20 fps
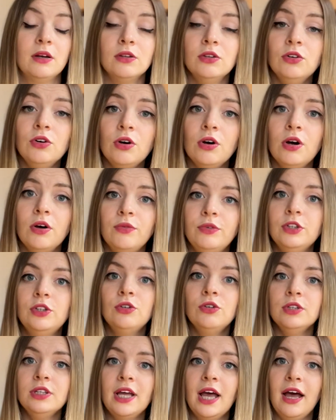No, we
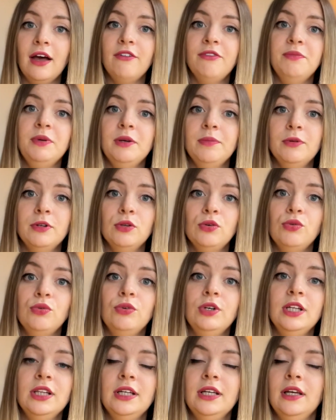don't have people who
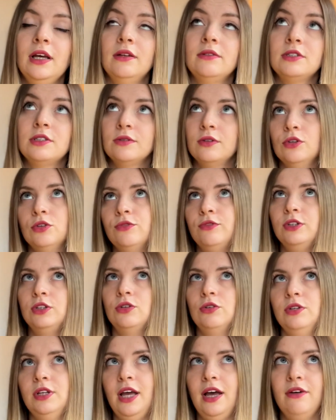really, it's not we
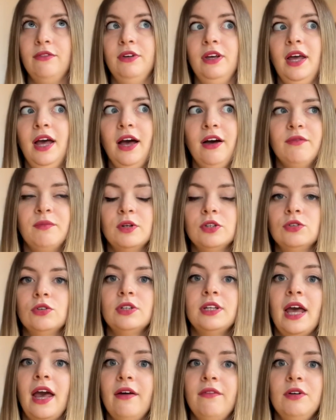don't have, we have, but
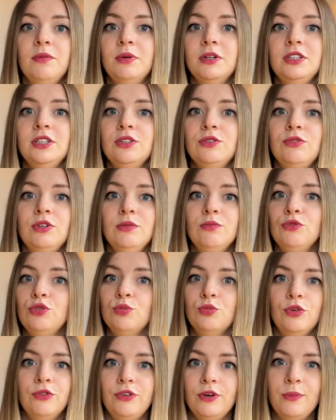not everybody dream to
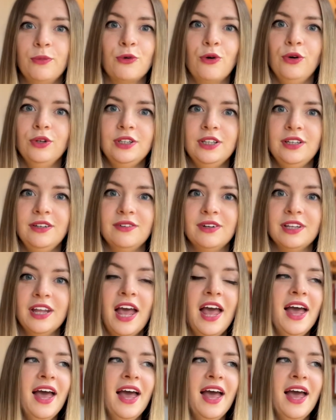move abroad even.